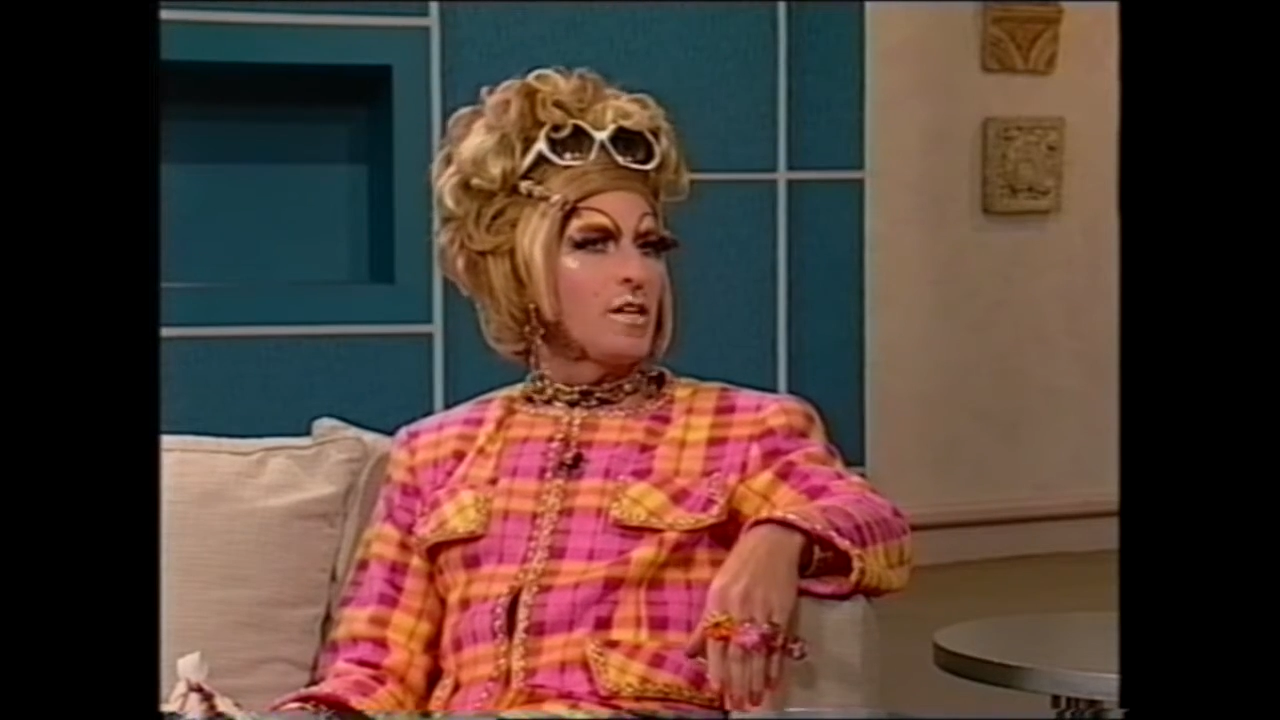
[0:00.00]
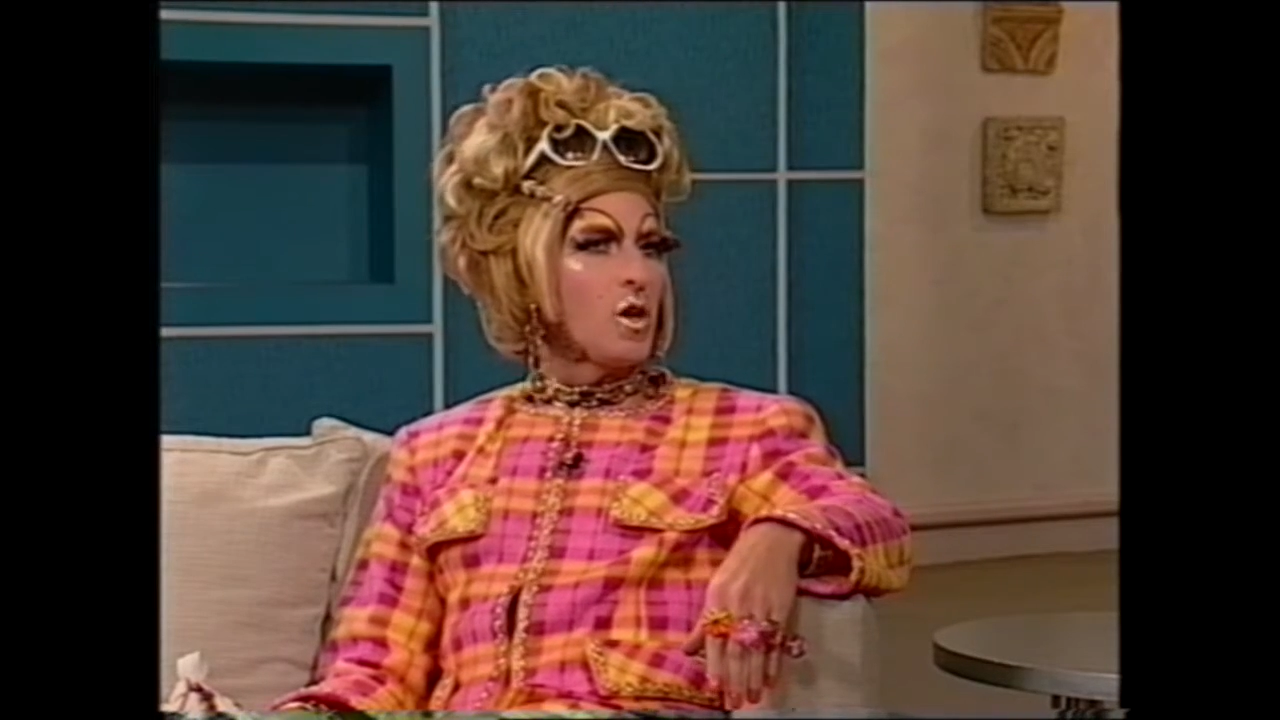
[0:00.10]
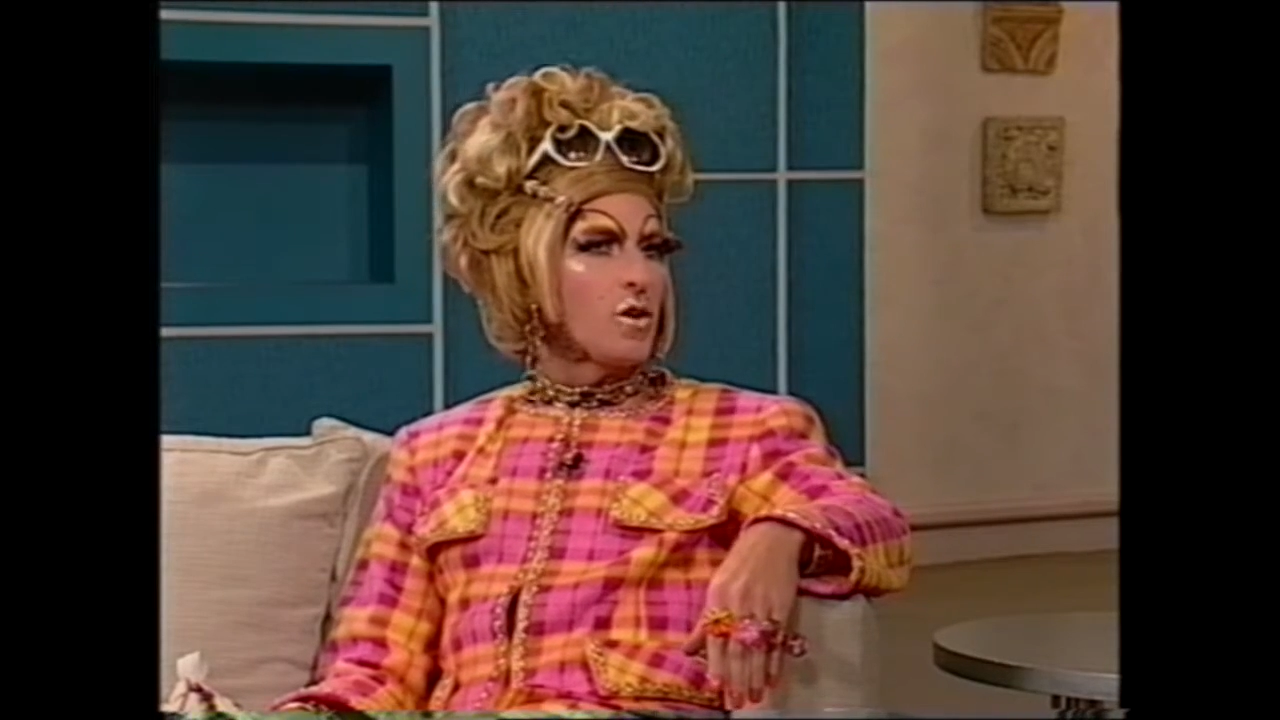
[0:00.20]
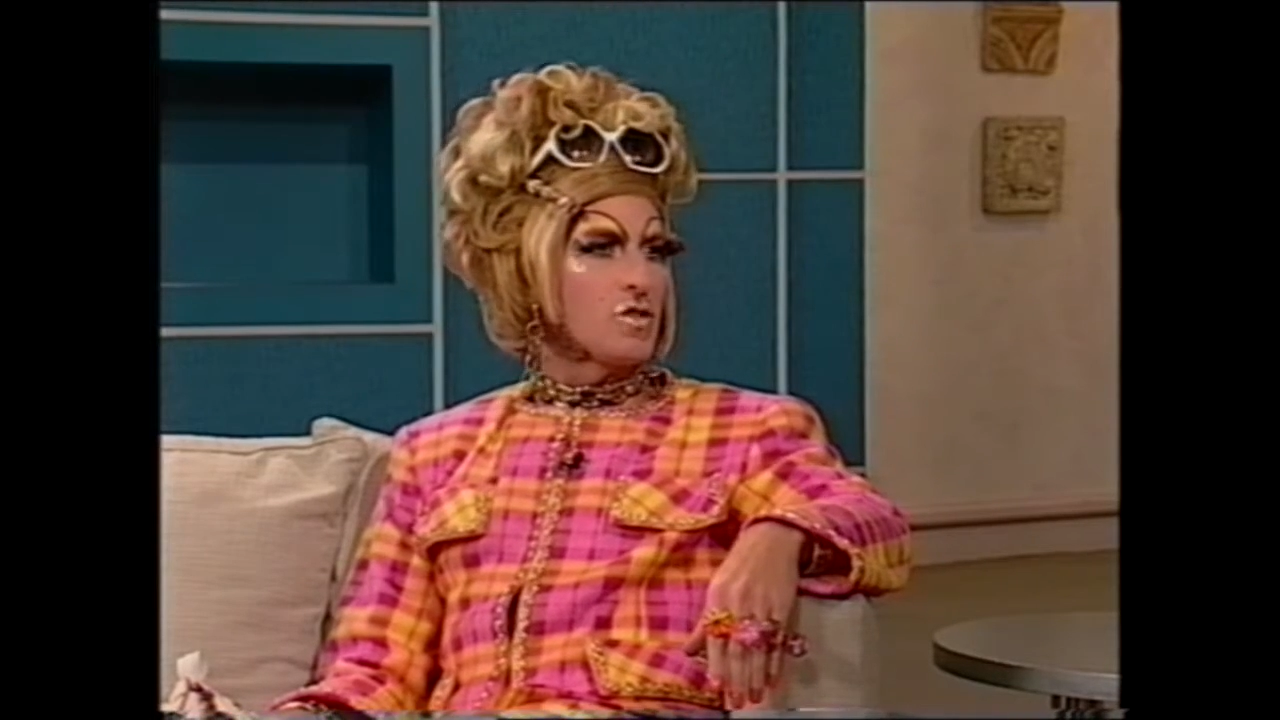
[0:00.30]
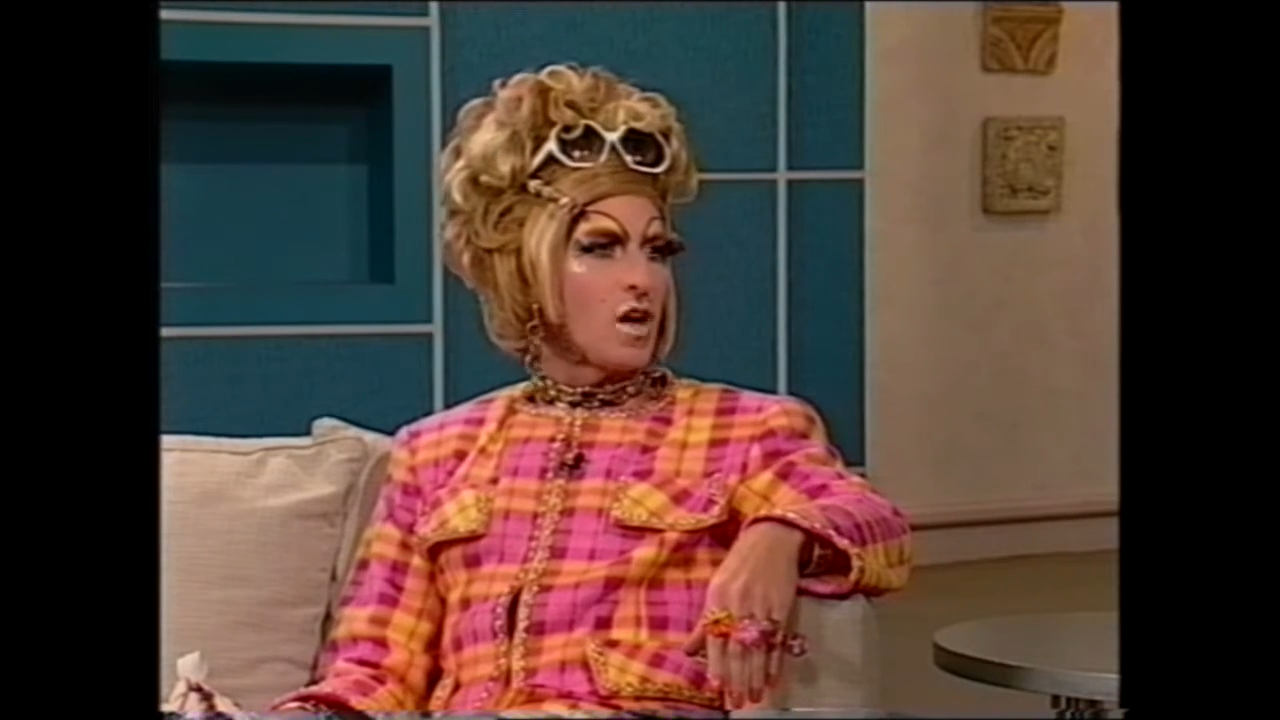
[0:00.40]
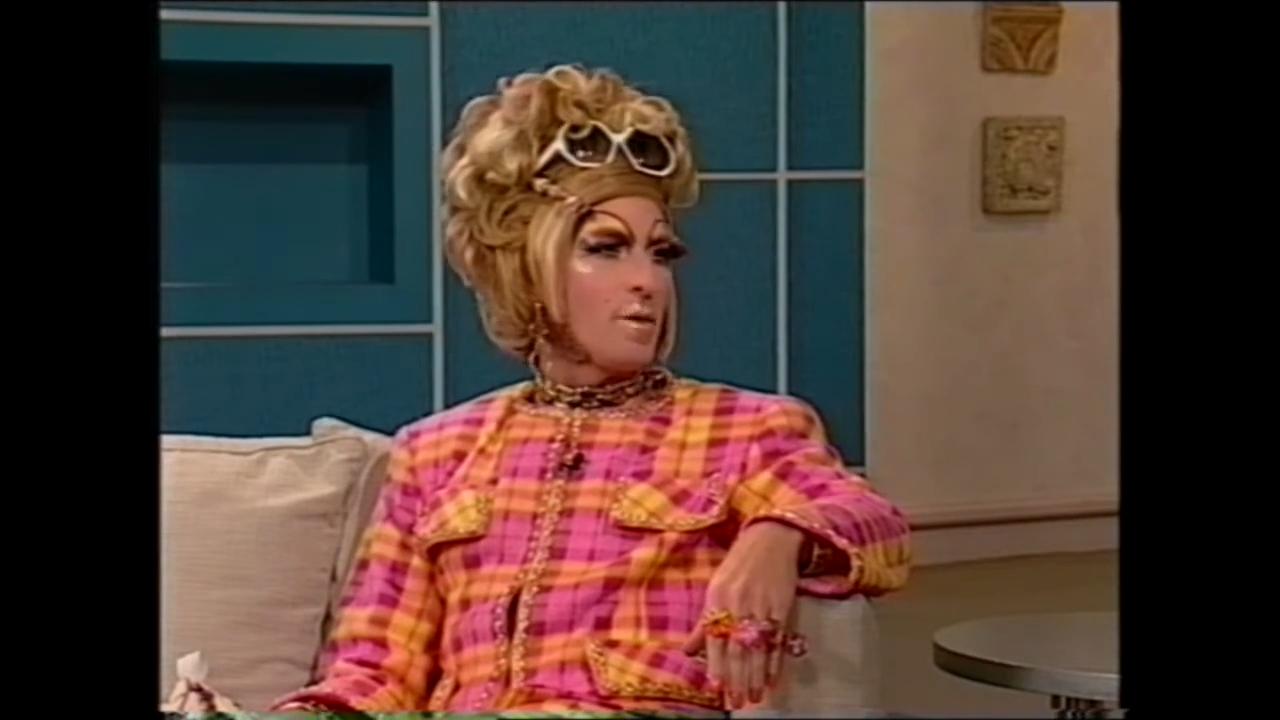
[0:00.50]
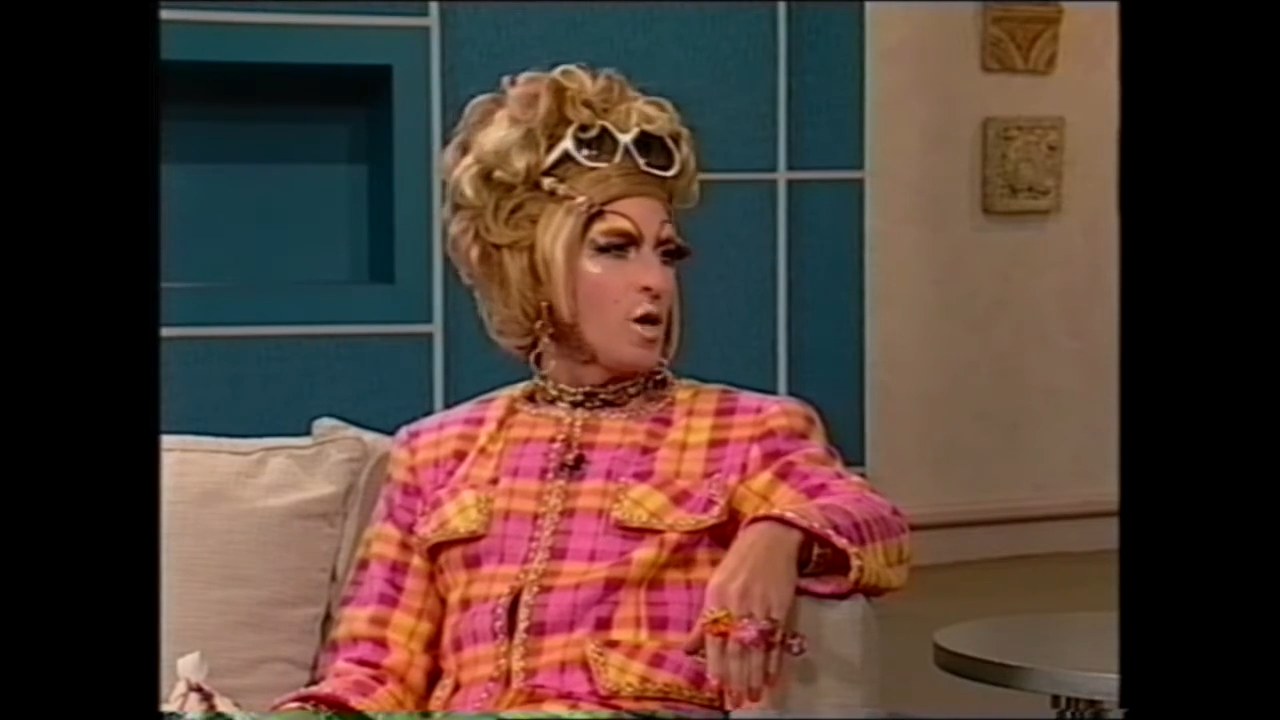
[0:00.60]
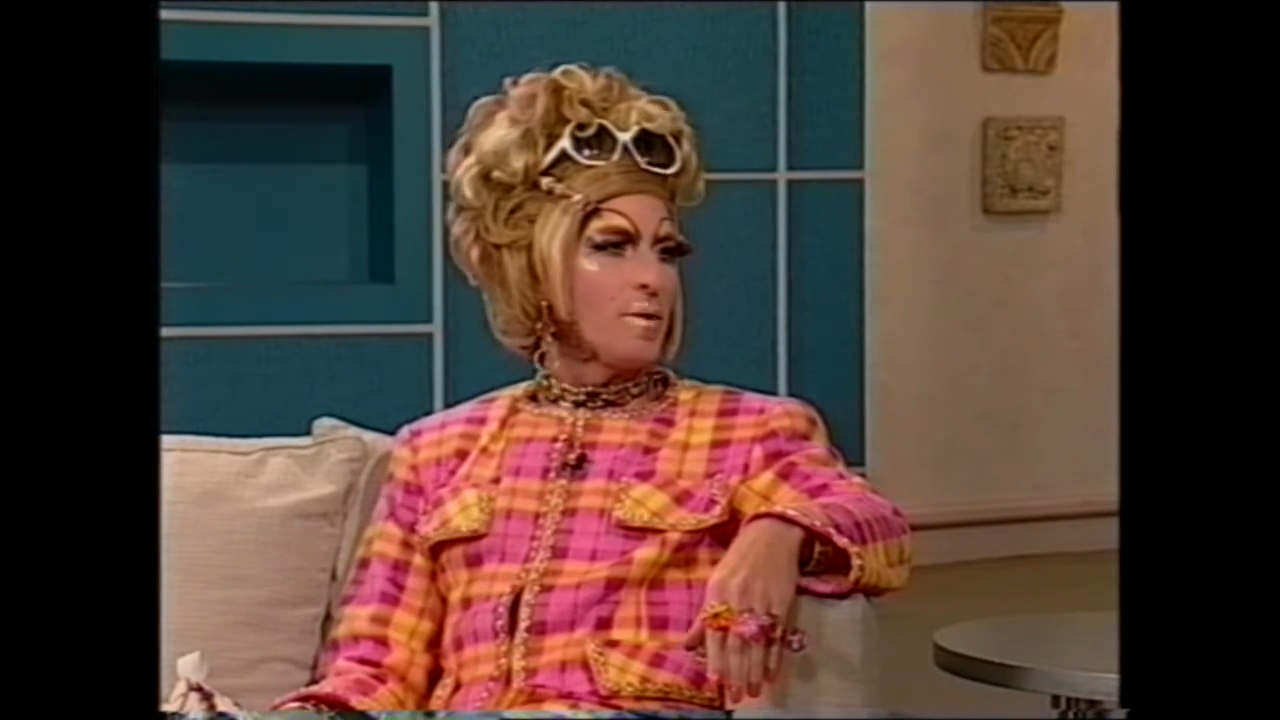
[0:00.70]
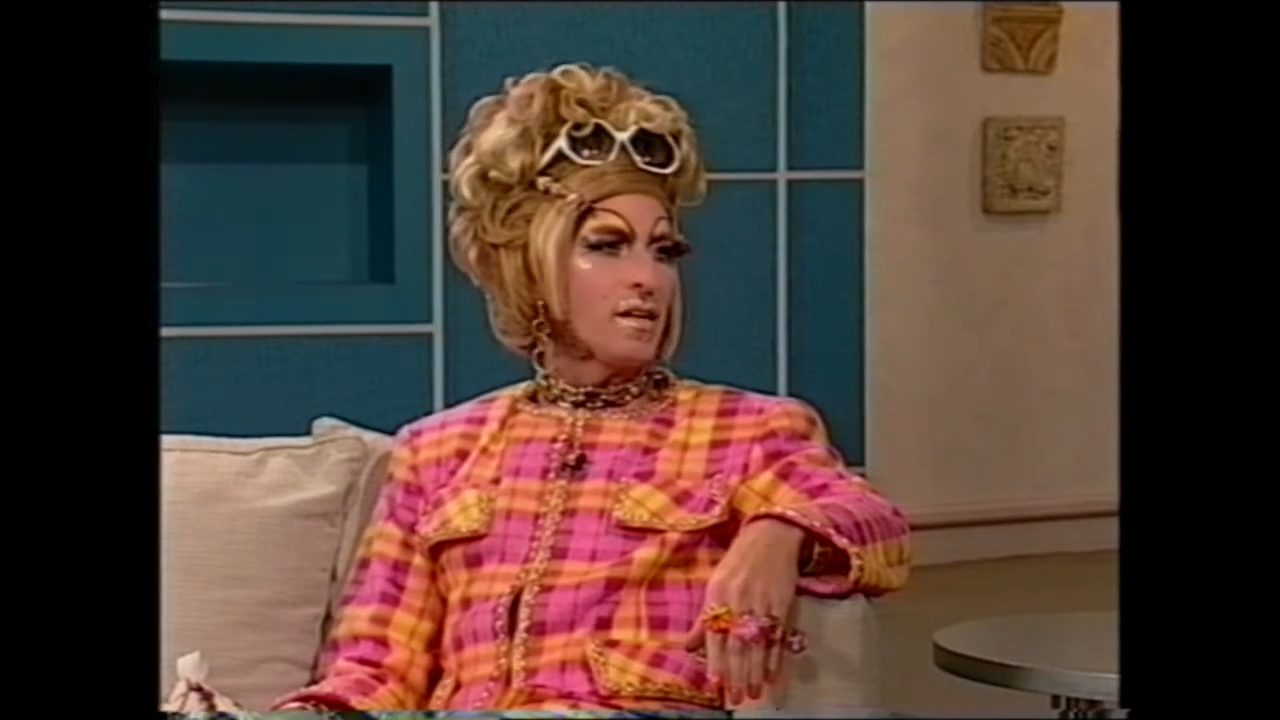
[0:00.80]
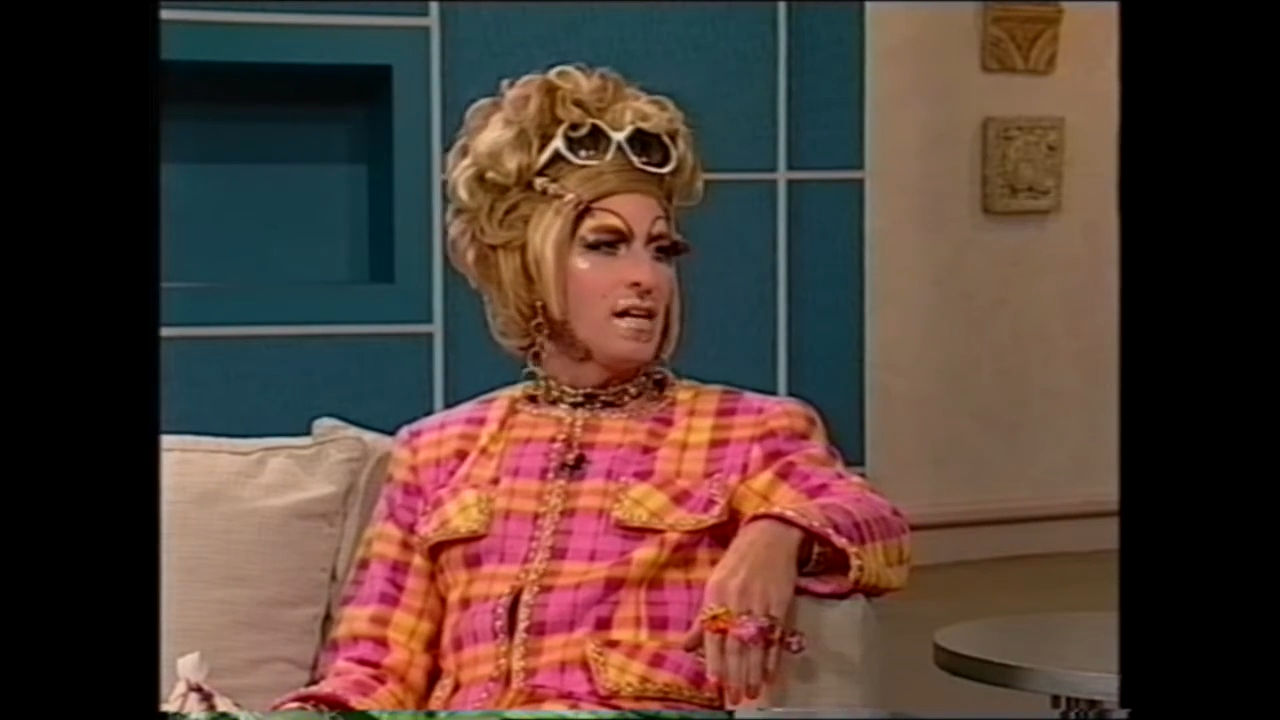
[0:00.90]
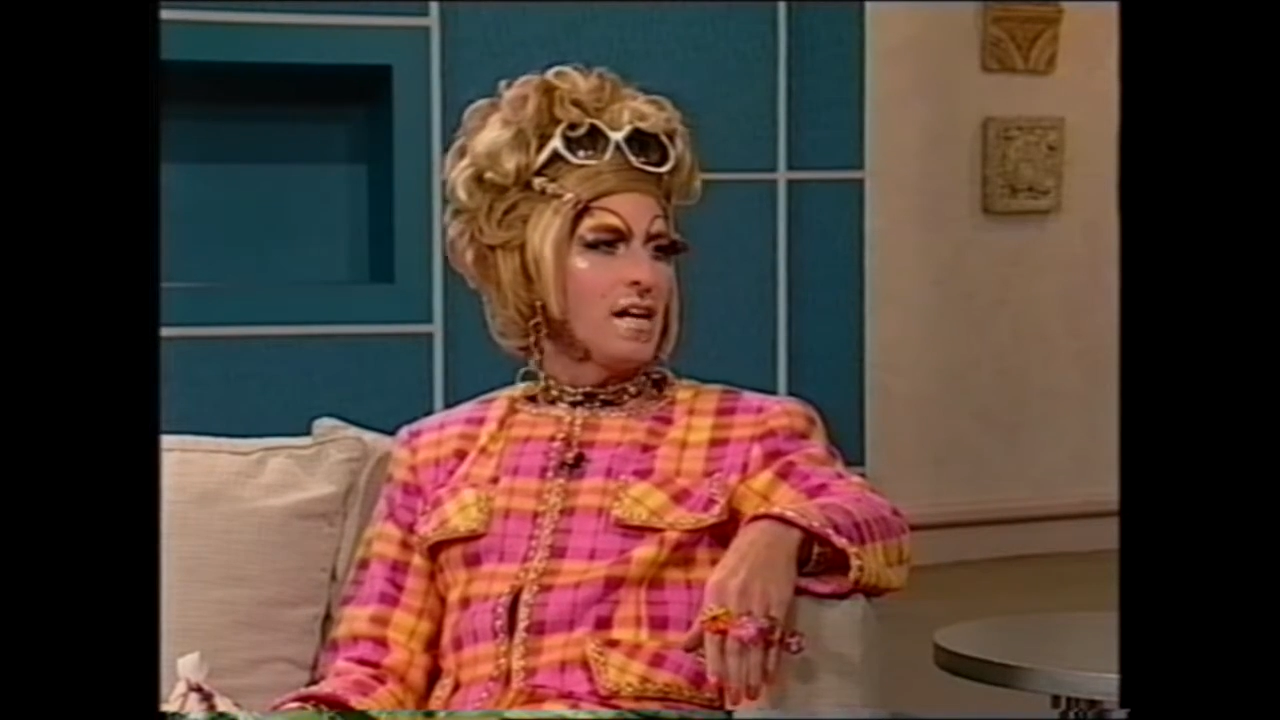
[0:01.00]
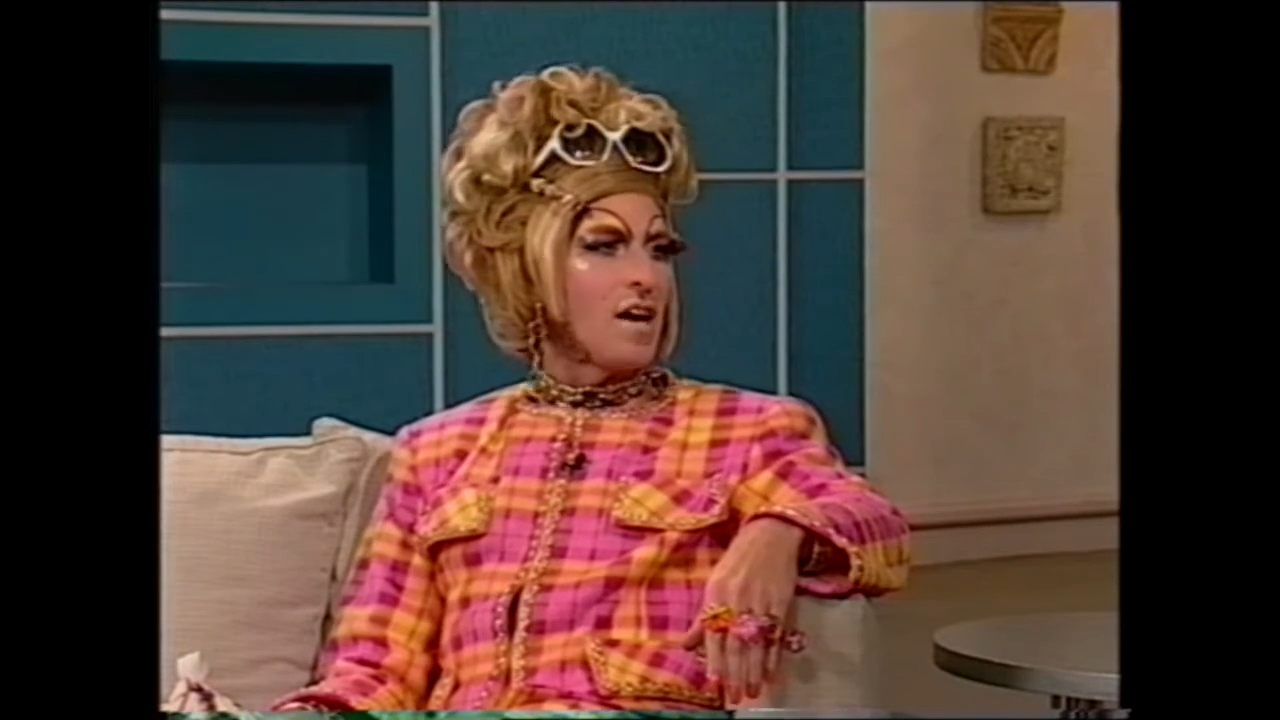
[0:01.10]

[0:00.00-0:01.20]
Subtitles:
lot of time helping